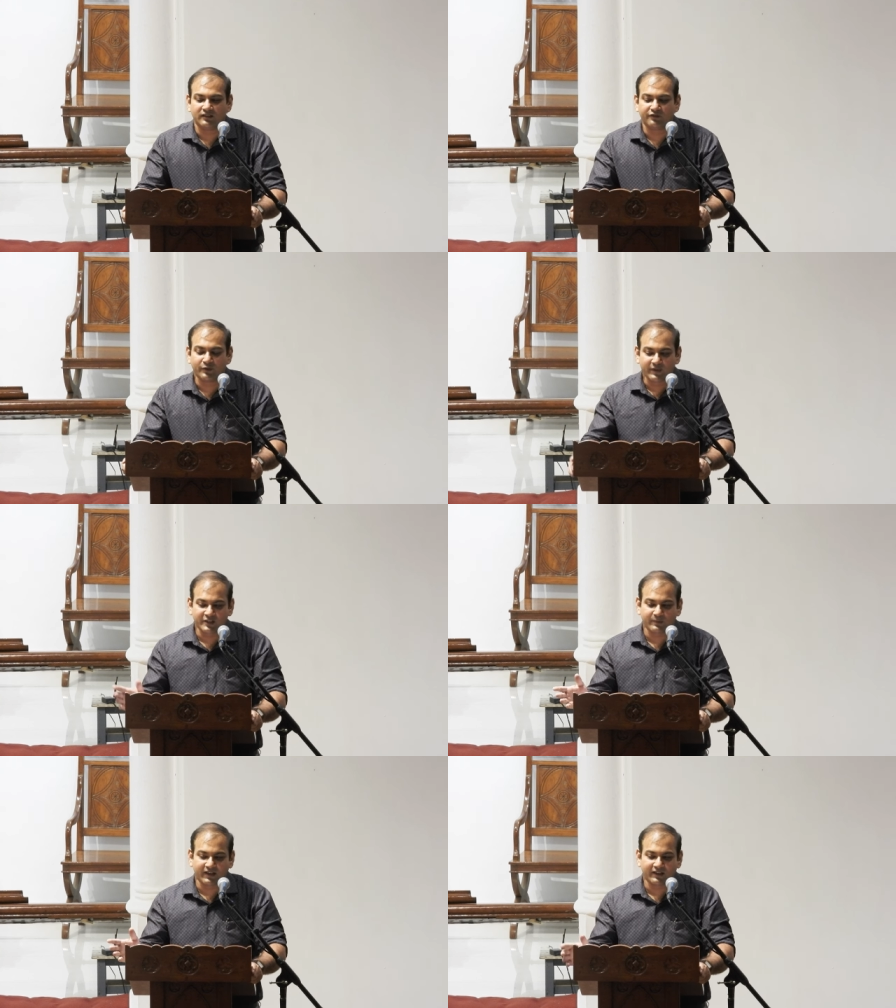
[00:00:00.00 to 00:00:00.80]
a few
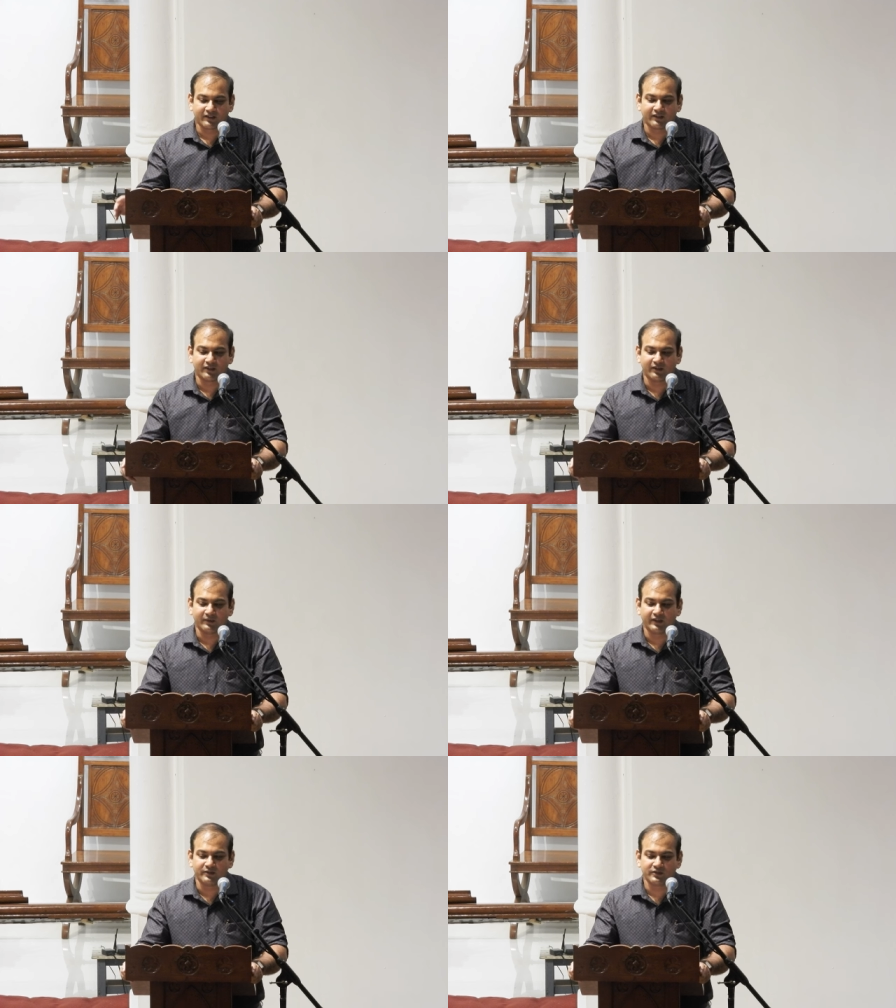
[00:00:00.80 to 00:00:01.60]
weeks back uh,
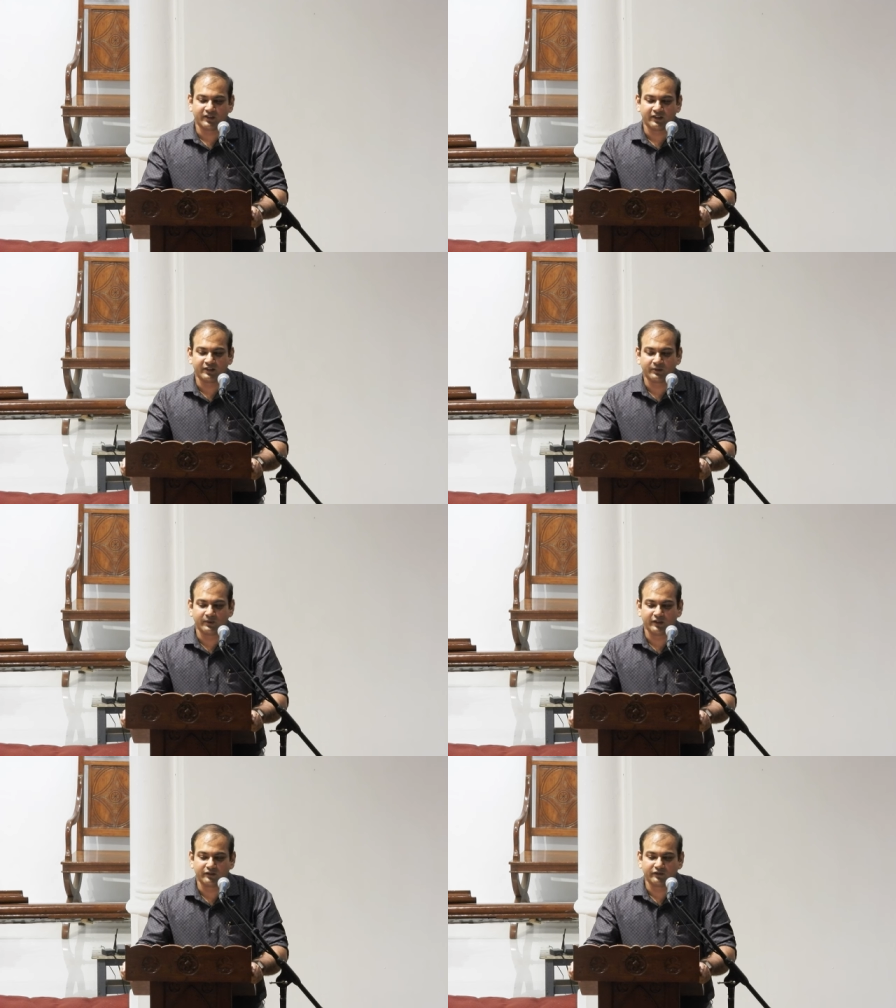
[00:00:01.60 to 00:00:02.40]
when I was talking to
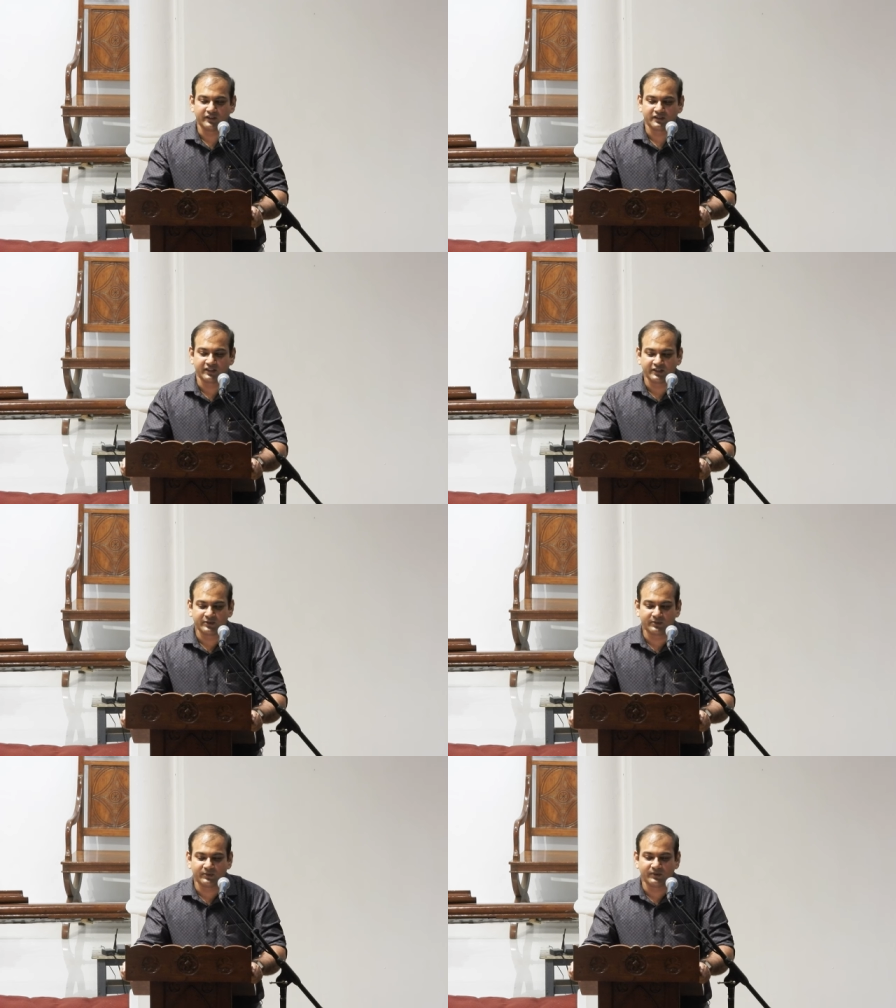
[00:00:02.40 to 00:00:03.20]
one of our Sunday
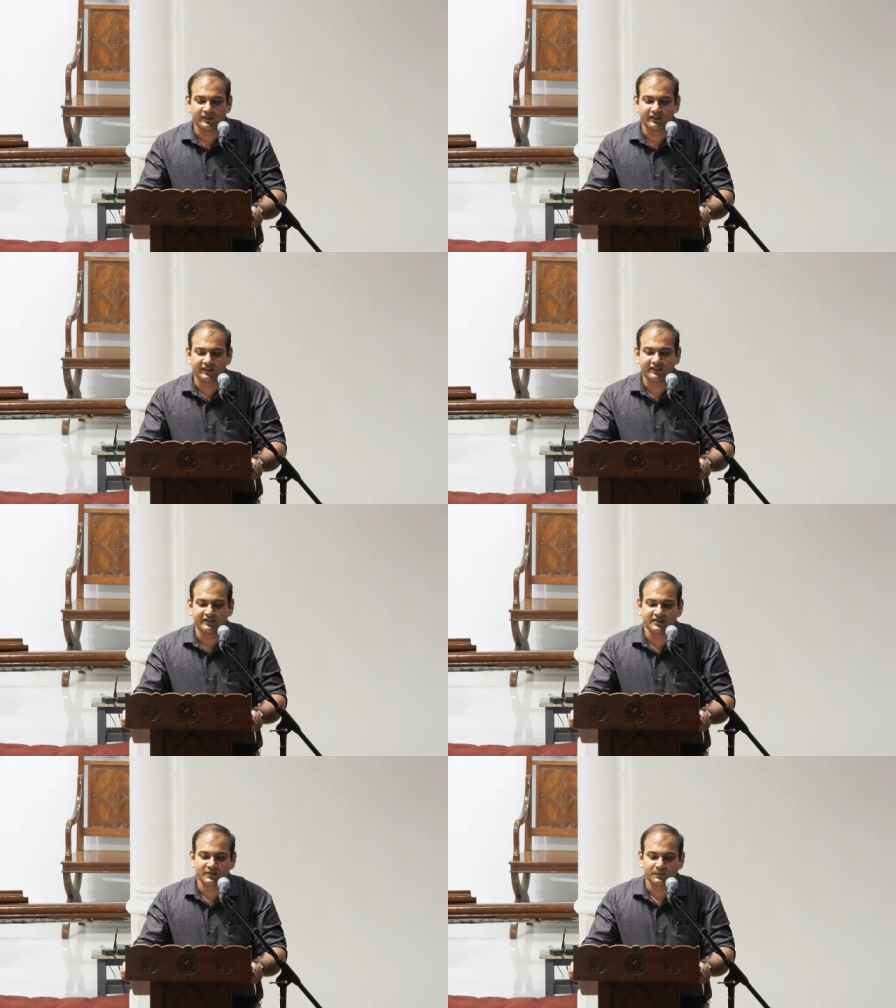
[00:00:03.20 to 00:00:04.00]
school uh,
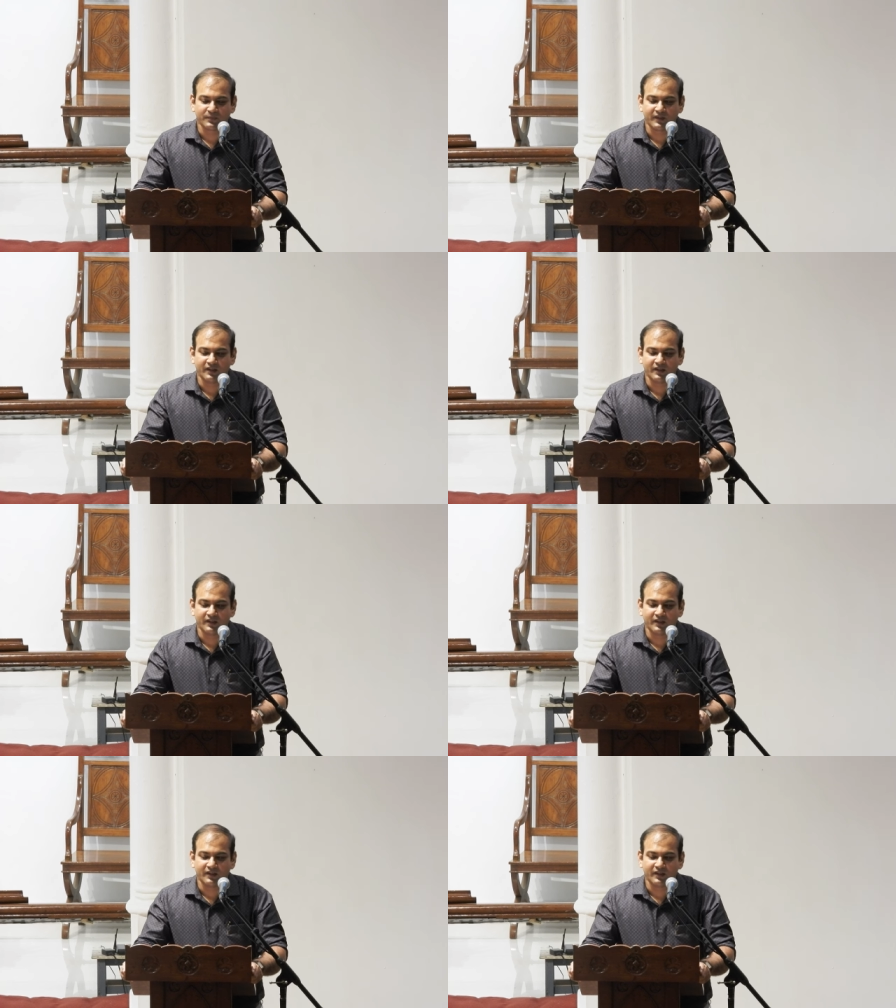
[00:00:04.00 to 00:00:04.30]
kids,